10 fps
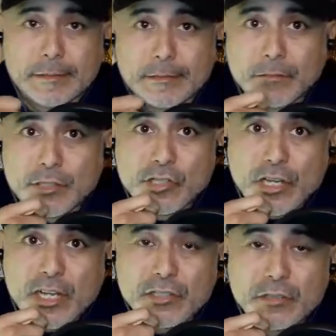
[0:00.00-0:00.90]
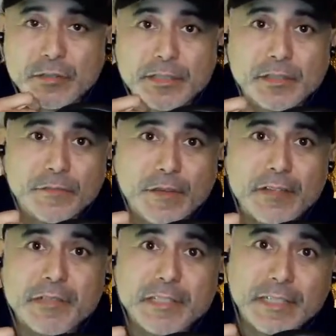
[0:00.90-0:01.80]
Where Josh Lucas's
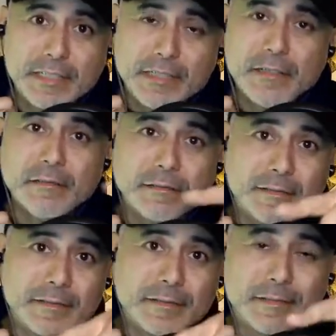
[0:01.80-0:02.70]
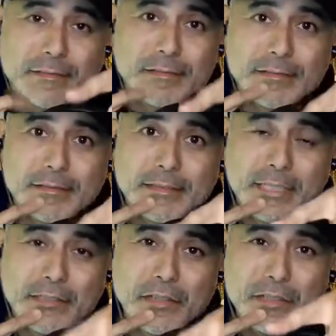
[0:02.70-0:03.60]
father is like, you know,
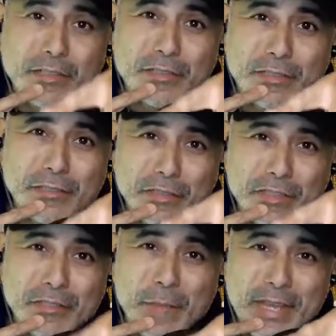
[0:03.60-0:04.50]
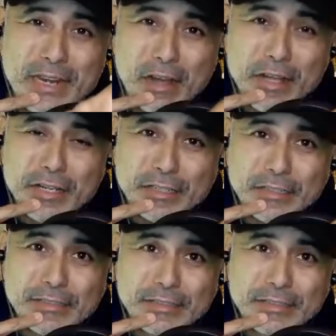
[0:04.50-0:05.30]
Tenoch is a man of honor.